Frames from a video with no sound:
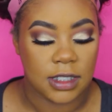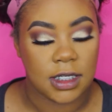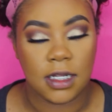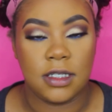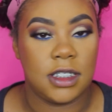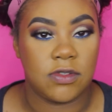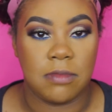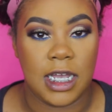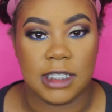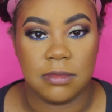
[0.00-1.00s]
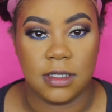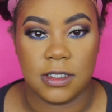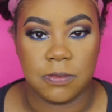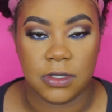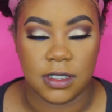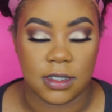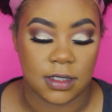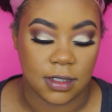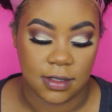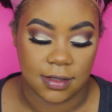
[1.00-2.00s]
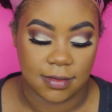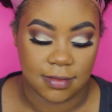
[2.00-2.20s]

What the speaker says: And this color just reminds me of spring, so.